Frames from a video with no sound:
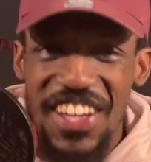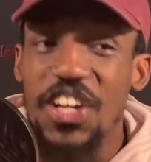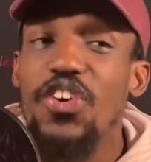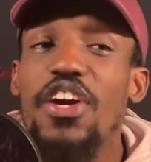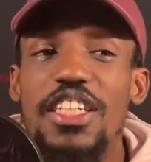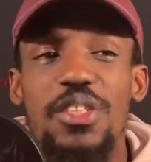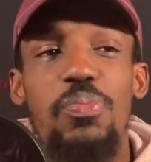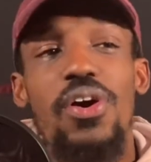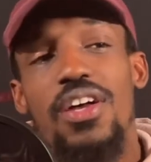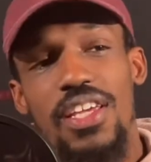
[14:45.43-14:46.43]
The crazy
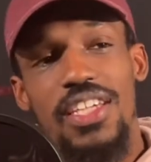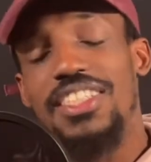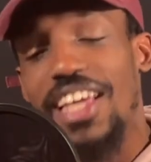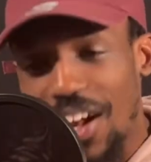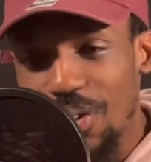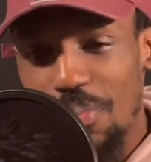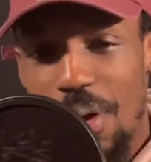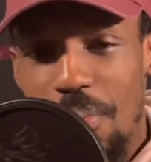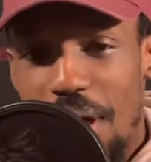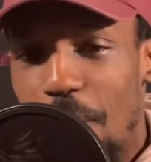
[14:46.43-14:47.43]
part is, shout out to
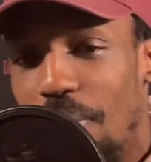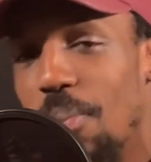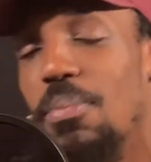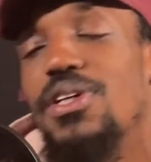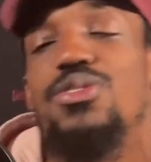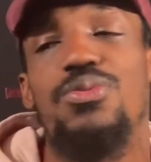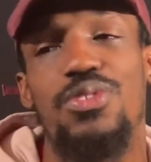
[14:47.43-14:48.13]
my man Ben Bentel.